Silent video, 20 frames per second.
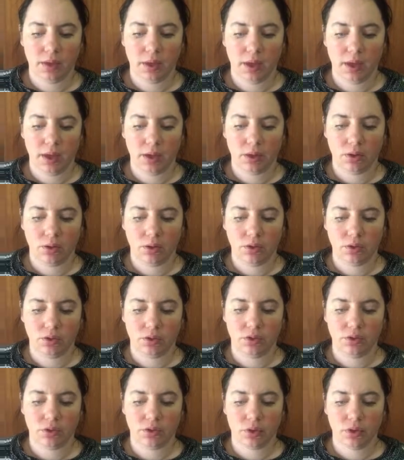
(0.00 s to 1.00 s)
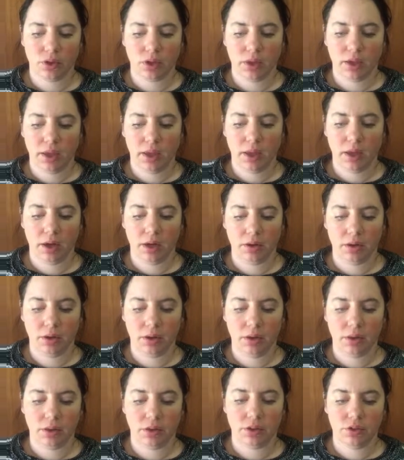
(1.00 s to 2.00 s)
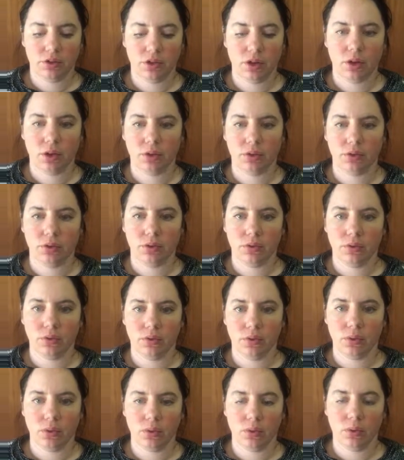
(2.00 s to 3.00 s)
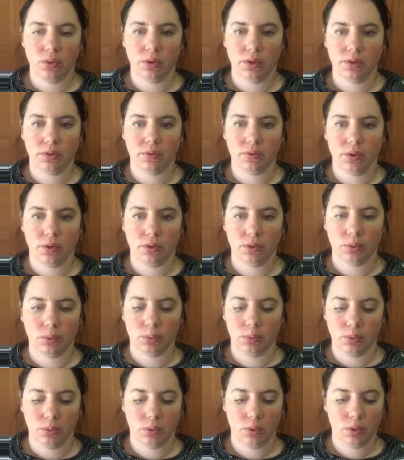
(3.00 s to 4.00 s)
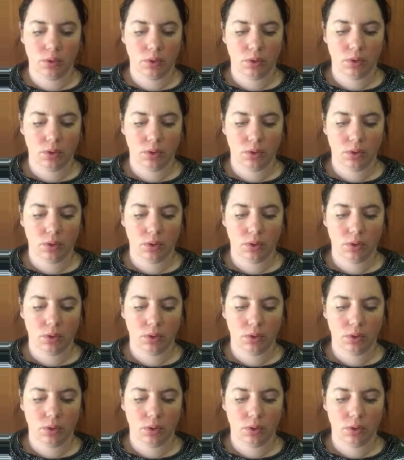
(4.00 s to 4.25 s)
the adult as strong and caring and the child on the floor as vulnerable.